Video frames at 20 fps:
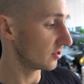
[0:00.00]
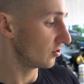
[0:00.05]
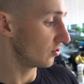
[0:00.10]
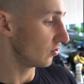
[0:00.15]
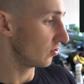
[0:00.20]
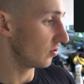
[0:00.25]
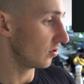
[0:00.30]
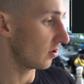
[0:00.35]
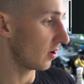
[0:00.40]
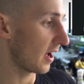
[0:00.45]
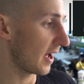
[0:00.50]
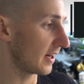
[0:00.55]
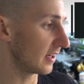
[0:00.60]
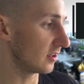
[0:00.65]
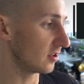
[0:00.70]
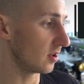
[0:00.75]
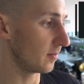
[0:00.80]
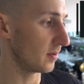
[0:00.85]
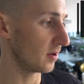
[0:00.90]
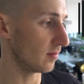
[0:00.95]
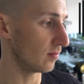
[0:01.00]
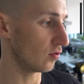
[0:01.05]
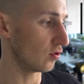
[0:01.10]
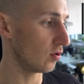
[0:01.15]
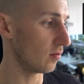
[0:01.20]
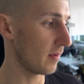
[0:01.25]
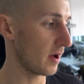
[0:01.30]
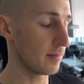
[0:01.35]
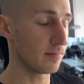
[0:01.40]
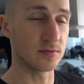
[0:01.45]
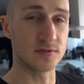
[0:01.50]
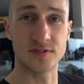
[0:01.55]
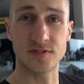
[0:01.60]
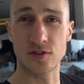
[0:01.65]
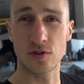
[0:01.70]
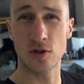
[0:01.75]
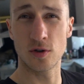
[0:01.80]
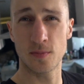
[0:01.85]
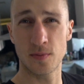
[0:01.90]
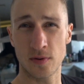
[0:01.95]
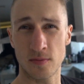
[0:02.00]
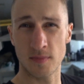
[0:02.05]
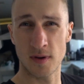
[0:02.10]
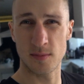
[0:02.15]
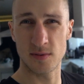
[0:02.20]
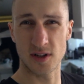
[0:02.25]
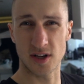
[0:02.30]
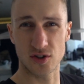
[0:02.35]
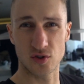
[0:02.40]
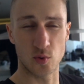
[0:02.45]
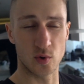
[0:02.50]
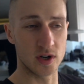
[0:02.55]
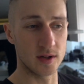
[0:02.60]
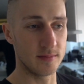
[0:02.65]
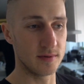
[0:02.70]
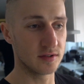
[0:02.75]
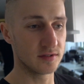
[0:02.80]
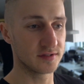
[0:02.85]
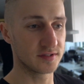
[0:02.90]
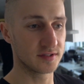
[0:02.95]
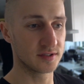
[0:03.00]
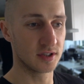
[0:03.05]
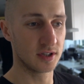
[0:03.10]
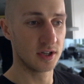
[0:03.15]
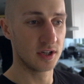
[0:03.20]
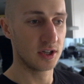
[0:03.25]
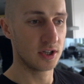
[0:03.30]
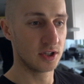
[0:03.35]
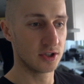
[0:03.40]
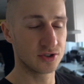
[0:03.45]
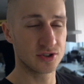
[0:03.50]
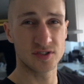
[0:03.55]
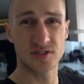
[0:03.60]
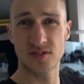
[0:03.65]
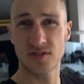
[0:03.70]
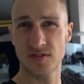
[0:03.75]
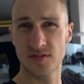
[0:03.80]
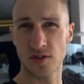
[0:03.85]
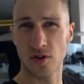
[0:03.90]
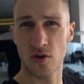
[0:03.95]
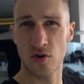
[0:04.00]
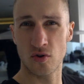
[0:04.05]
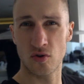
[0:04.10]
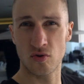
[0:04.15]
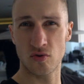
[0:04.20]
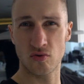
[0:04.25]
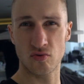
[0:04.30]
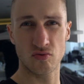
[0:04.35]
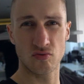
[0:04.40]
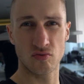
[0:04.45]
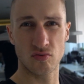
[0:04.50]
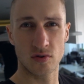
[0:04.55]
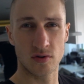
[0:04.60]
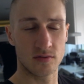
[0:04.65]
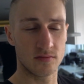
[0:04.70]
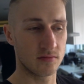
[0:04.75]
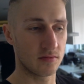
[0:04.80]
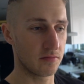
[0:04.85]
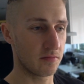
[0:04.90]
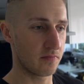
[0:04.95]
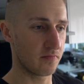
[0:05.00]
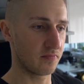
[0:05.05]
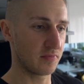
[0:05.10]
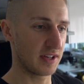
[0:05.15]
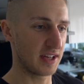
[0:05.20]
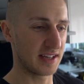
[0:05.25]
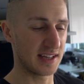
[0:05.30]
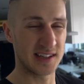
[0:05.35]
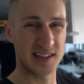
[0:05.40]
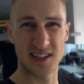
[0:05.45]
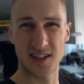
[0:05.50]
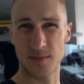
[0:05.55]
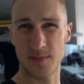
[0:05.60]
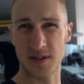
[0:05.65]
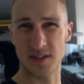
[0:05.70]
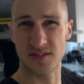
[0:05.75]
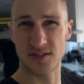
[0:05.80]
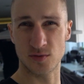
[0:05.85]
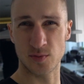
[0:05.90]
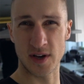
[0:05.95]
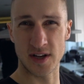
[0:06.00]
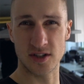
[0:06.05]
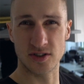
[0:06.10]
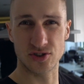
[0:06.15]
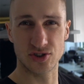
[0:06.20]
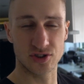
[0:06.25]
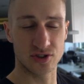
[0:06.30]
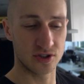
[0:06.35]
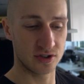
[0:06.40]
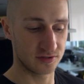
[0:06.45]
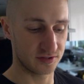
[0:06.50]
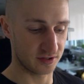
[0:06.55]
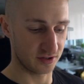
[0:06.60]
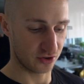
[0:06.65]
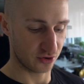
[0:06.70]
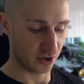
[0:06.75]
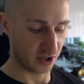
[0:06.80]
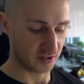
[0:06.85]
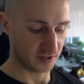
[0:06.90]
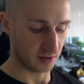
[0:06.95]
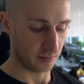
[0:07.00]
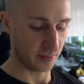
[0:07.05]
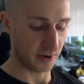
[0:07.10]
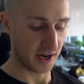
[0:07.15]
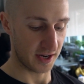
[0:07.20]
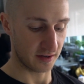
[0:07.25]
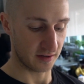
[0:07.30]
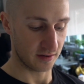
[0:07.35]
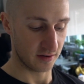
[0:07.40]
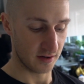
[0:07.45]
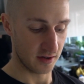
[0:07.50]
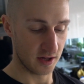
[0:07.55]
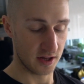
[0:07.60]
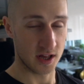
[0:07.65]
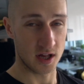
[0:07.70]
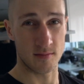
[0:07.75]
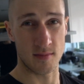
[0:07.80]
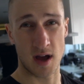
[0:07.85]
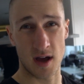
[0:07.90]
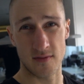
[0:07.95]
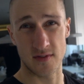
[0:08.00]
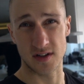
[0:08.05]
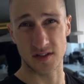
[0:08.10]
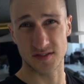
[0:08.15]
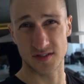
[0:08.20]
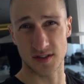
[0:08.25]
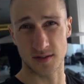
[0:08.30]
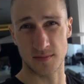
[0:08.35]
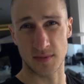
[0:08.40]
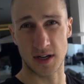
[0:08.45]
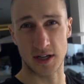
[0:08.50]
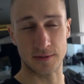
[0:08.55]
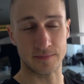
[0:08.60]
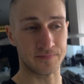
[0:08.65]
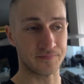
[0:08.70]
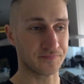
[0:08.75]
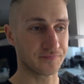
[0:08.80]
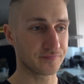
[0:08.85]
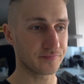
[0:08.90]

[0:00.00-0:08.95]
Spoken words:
I add a little bit more maple syrup, maybe like 20 mils, just so you get a little bit of sweetness, you know, so it tricks the brain. I'm having some